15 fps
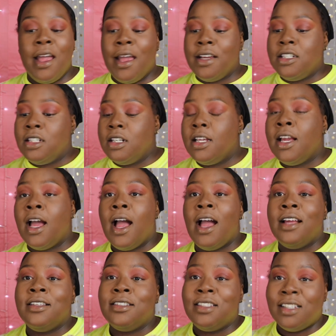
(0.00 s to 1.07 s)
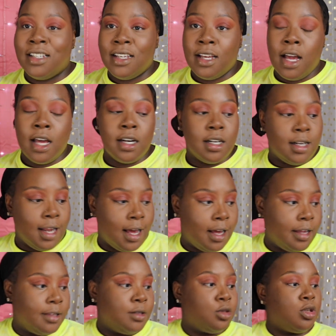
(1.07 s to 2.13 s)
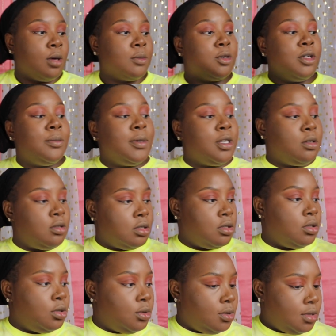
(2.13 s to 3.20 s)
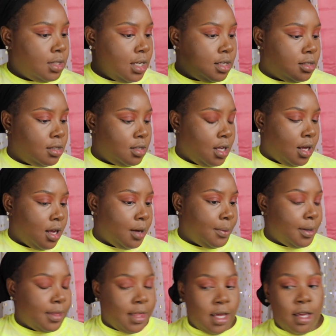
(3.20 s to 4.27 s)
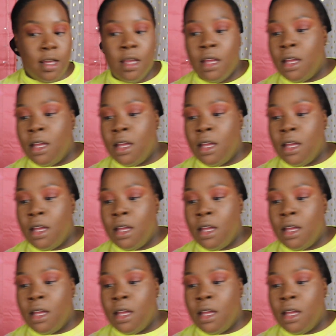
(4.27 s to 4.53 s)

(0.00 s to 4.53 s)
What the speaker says: Actually, I did kind of lie. So I'm going to be using 2 sets. How about that?